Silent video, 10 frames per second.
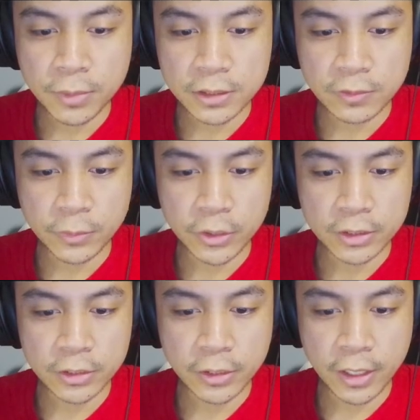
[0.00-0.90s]
monster from your deck
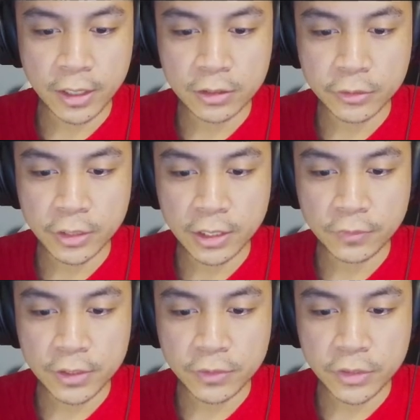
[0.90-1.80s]
to your hand during the end
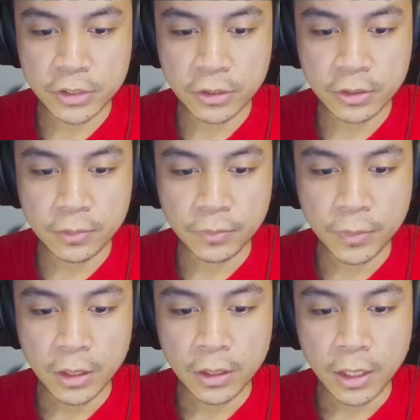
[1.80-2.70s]
phase of this turn.
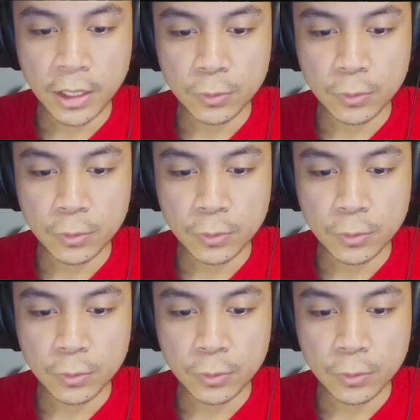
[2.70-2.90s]
And